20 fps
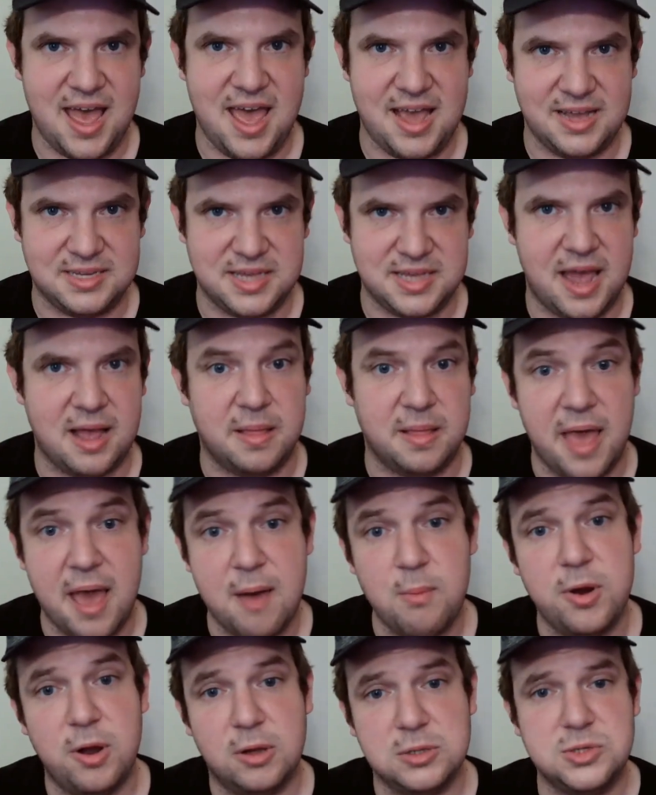Exactly.
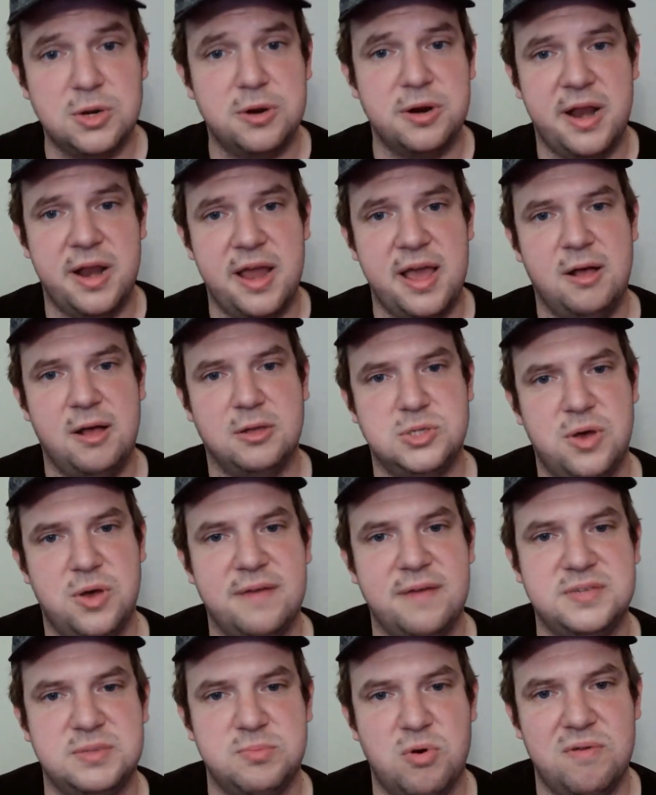And we also are going to also
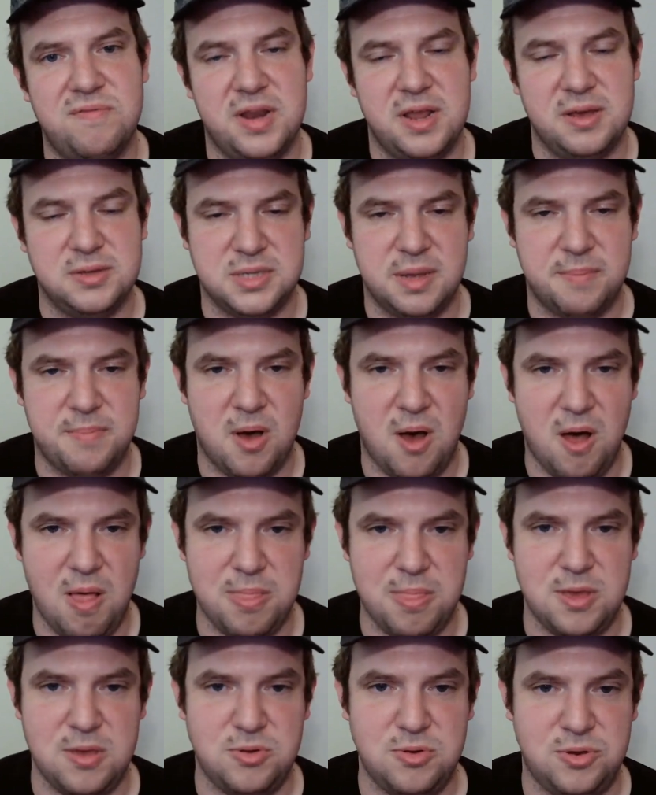have some more videos up
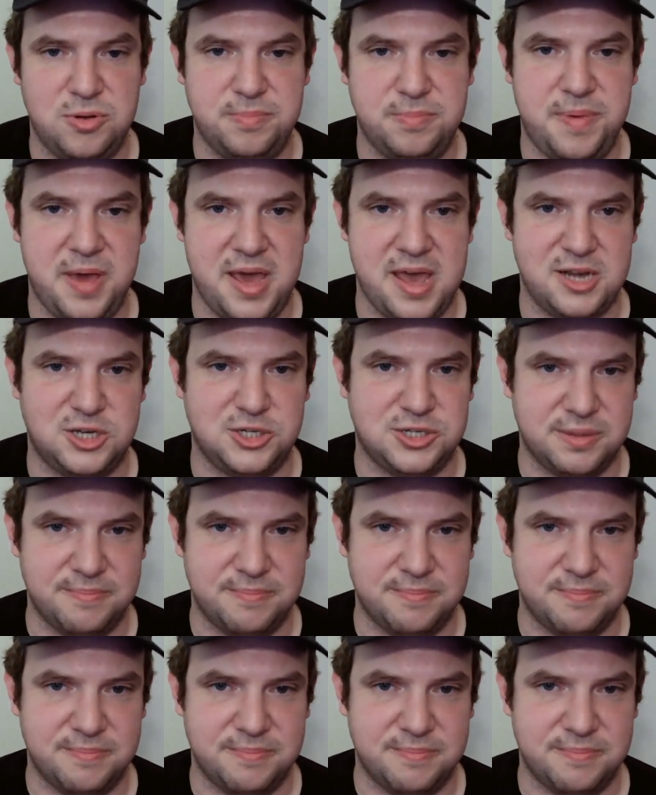on the YouTube page.